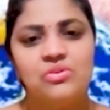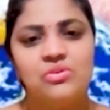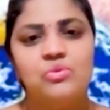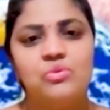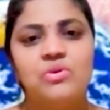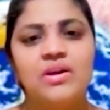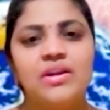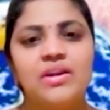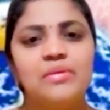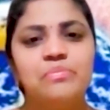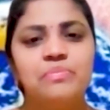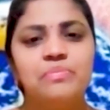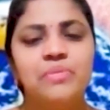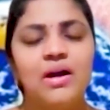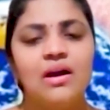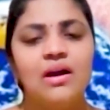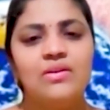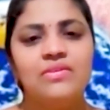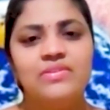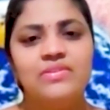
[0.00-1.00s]
who are
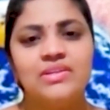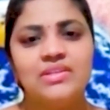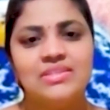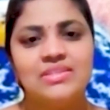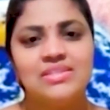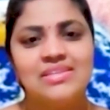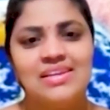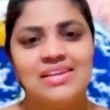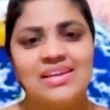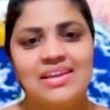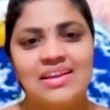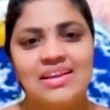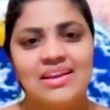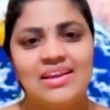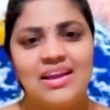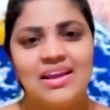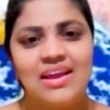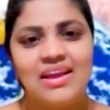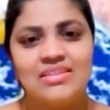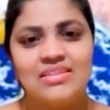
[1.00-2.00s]
empowered
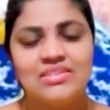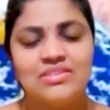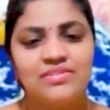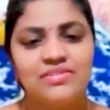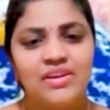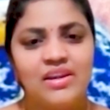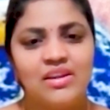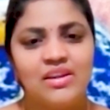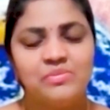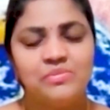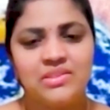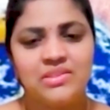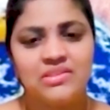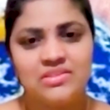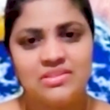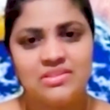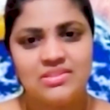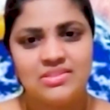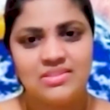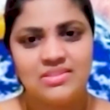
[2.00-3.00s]
as
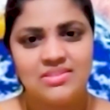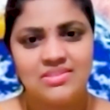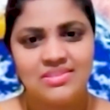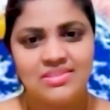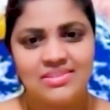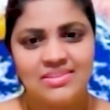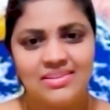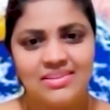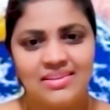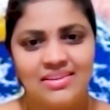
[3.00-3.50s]
grandmothers.